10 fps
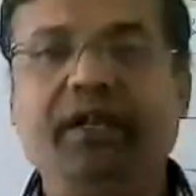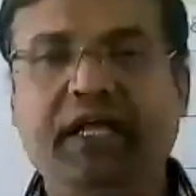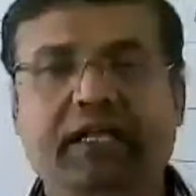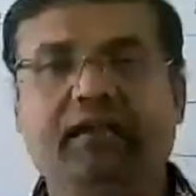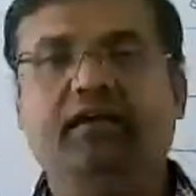
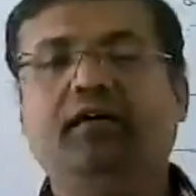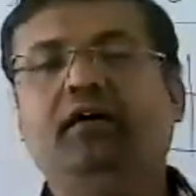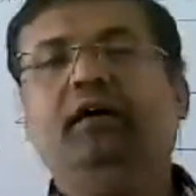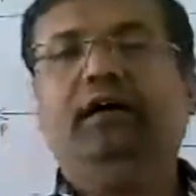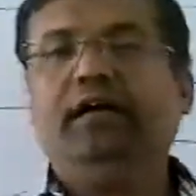delta L
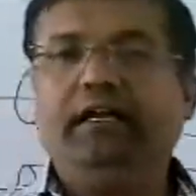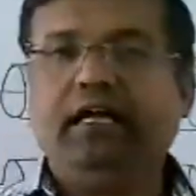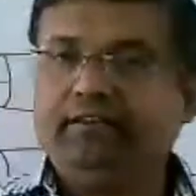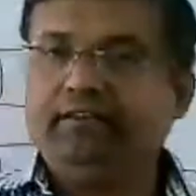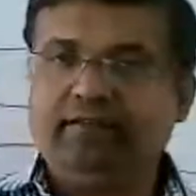upon L.
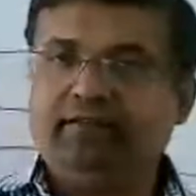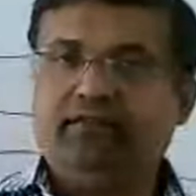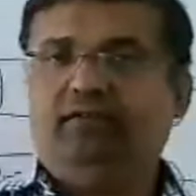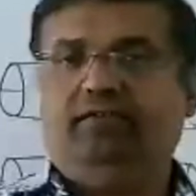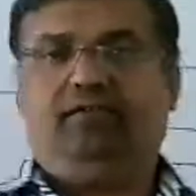
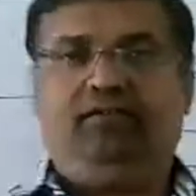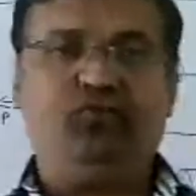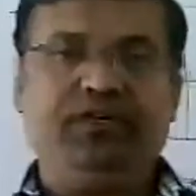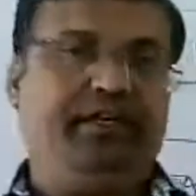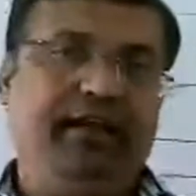It has
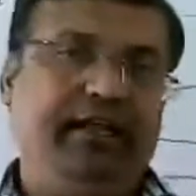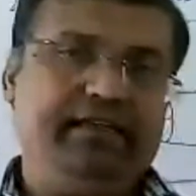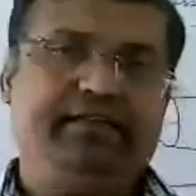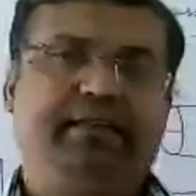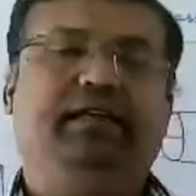
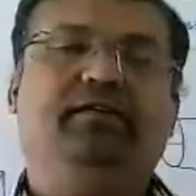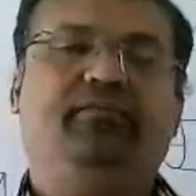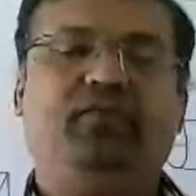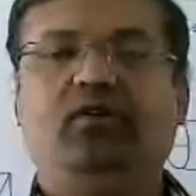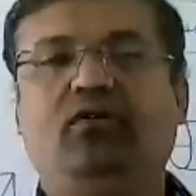a unit
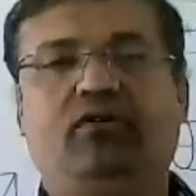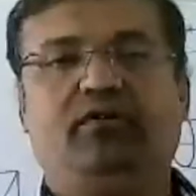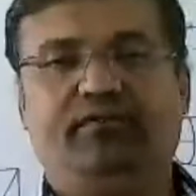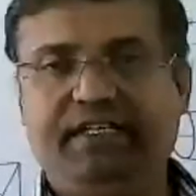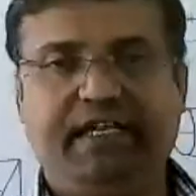less,
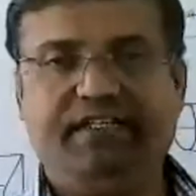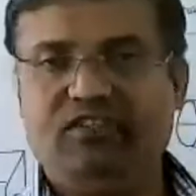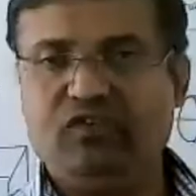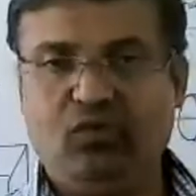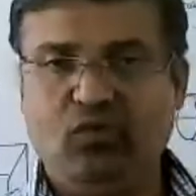
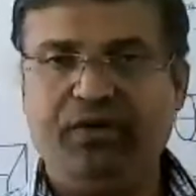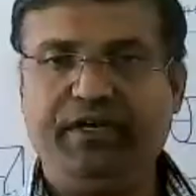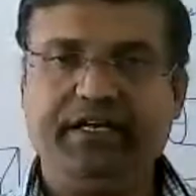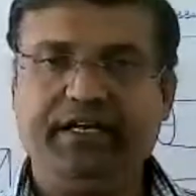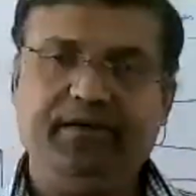or
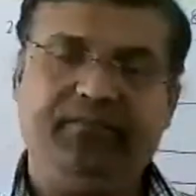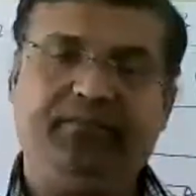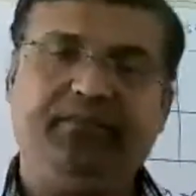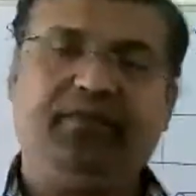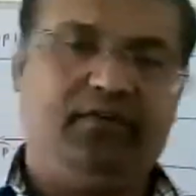it has no
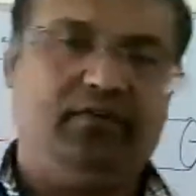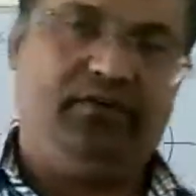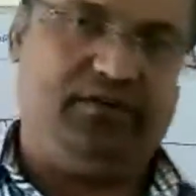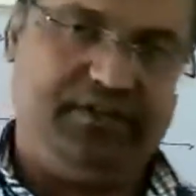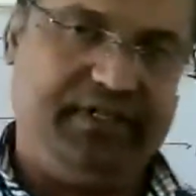quantity,
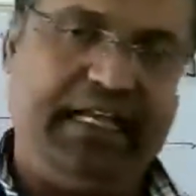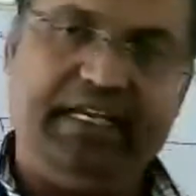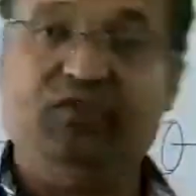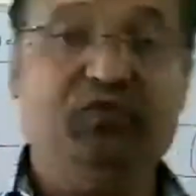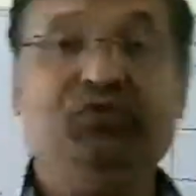
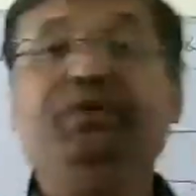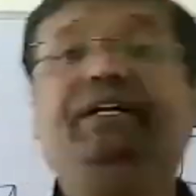or